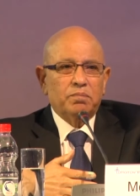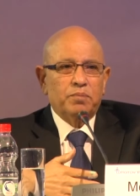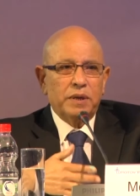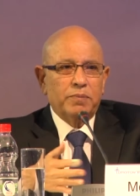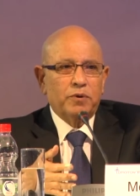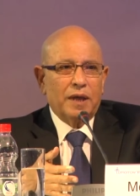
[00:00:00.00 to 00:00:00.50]

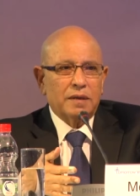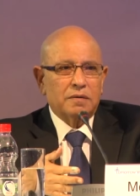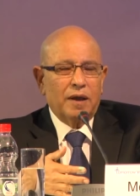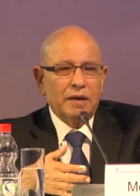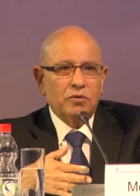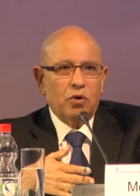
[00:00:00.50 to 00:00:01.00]
People are
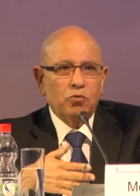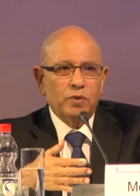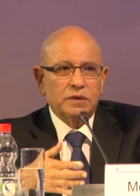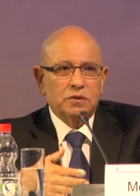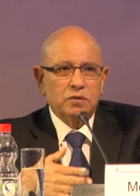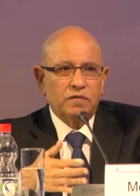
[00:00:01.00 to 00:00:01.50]
trying
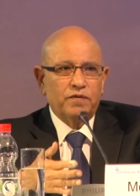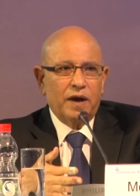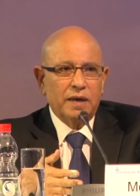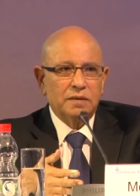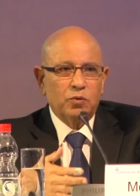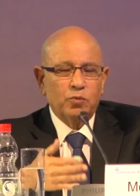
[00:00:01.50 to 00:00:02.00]
always to
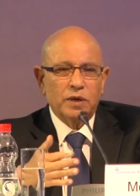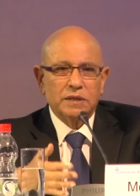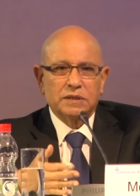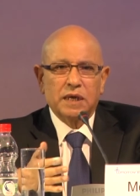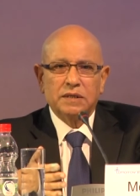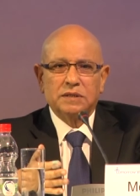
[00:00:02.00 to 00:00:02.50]
define the
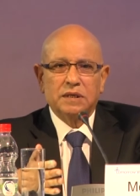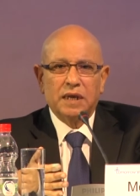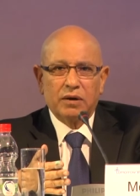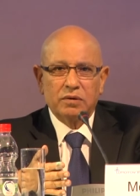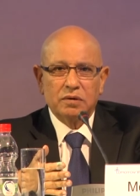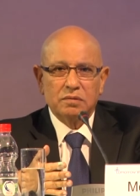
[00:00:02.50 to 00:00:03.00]
worst case
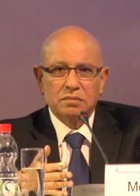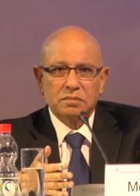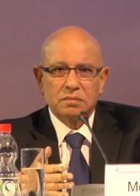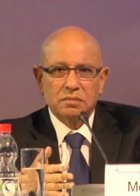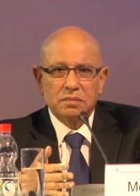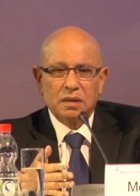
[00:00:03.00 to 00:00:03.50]
scenario.
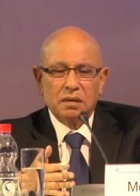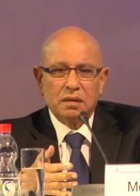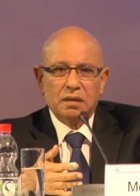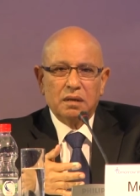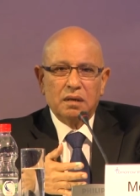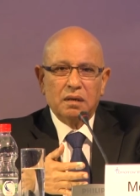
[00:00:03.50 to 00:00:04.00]

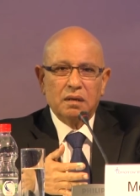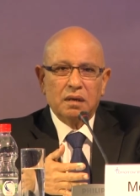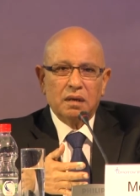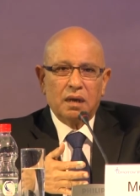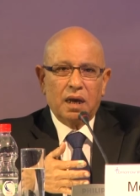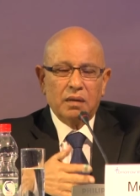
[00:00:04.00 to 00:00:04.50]

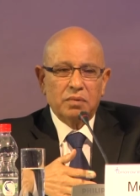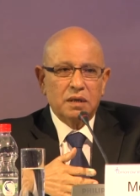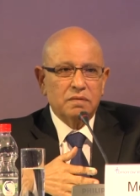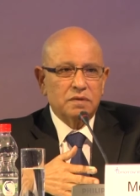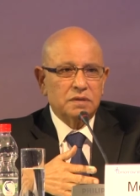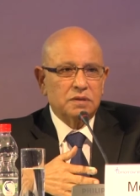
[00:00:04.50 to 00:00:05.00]
I
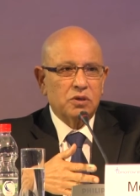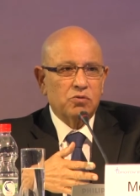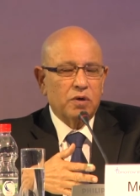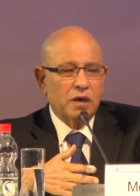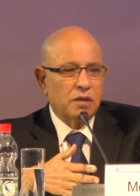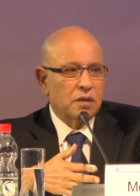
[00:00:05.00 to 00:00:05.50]
believe the
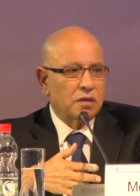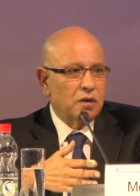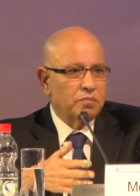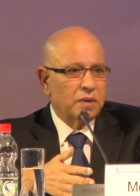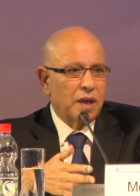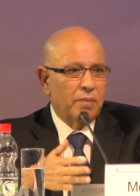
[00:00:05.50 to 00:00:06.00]
situation is
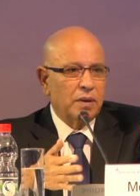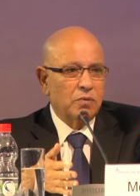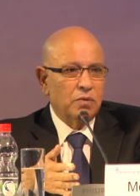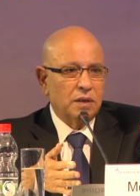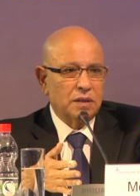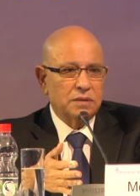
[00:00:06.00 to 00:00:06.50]
not becoming
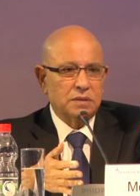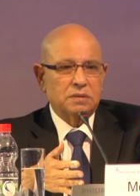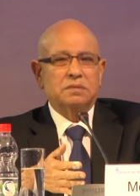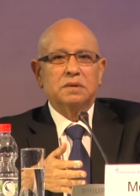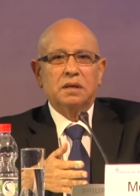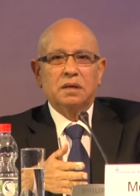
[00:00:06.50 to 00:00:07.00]

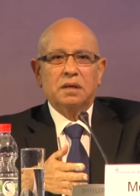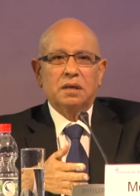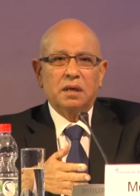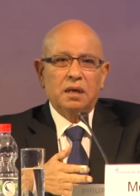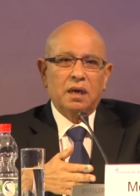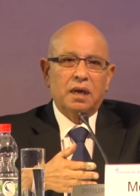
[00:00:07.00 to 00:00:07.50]
worse,
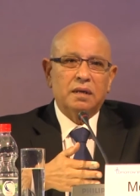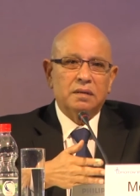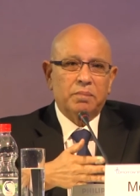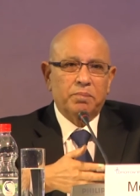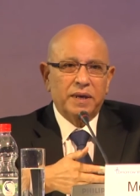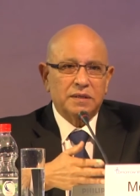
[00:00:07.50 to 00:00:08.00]
and
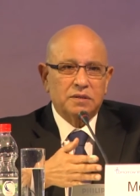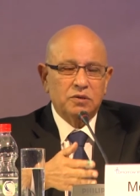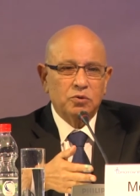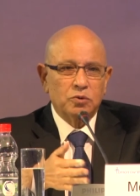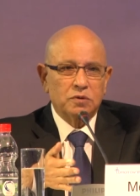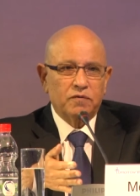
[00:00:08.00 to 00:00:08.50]
the best
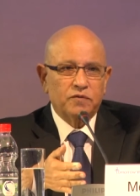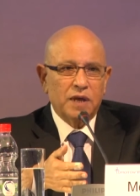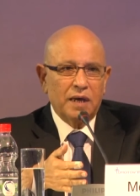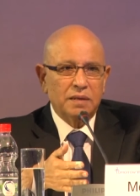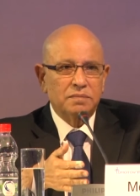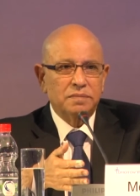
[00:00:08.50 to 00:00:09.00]
use of
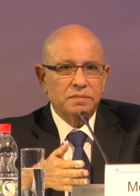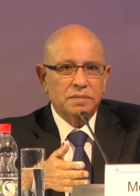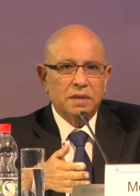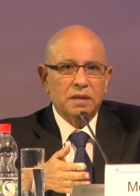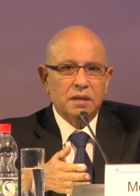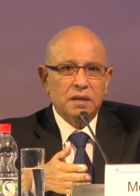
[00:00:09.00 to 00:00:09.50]
time
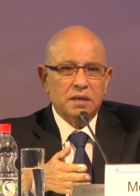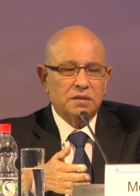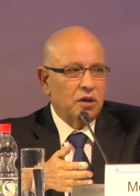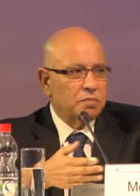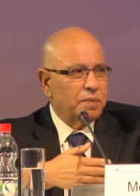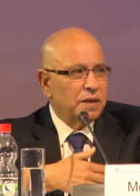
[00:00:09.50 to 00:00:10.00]
is
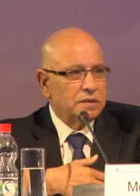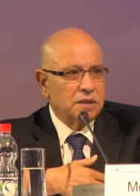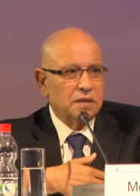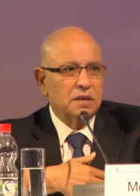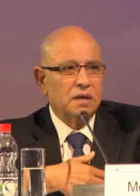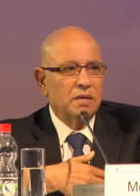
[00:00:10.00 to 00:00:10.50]
not by
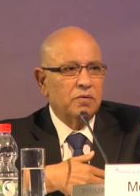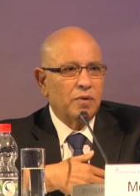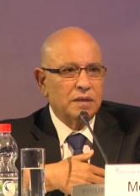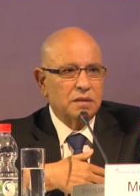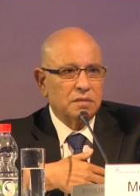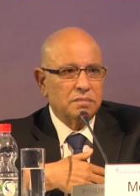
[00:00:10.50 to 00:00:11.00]
sitting and
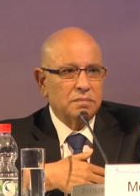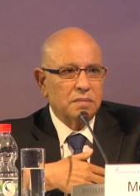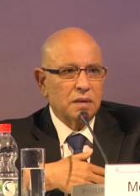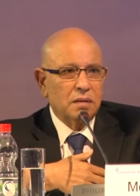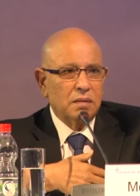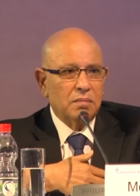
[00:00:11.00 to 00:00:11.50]
waiting,
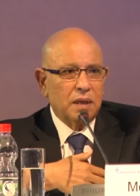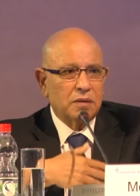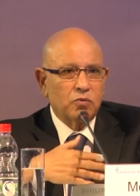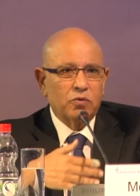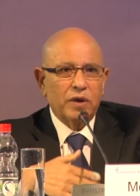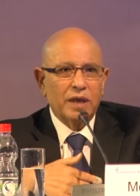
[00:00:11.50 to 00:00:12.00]
but
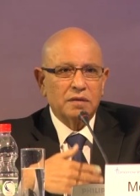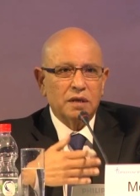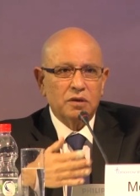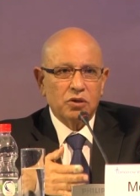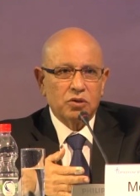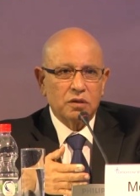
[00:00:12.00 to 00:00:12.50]
to create
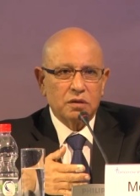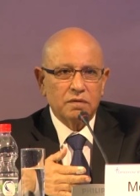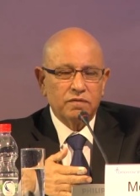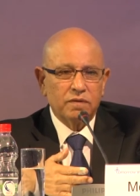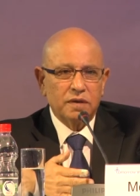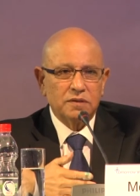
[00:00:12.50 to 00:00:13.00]

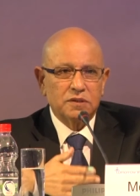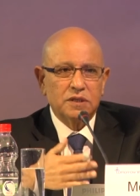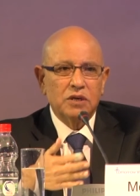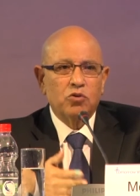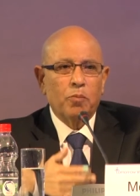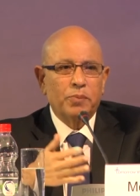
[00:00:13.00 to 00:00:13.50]
initiative and
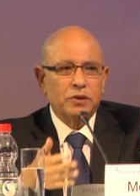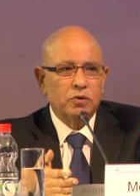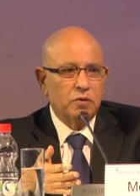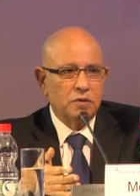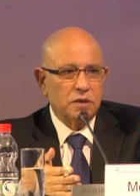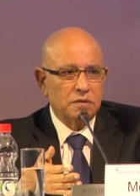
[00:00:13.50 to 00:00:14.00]
seek
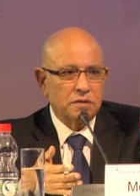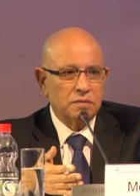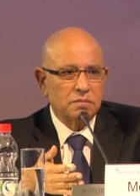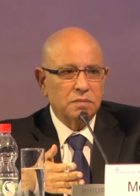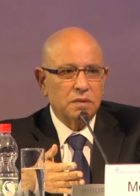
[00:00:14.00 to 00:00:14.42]
opportunities.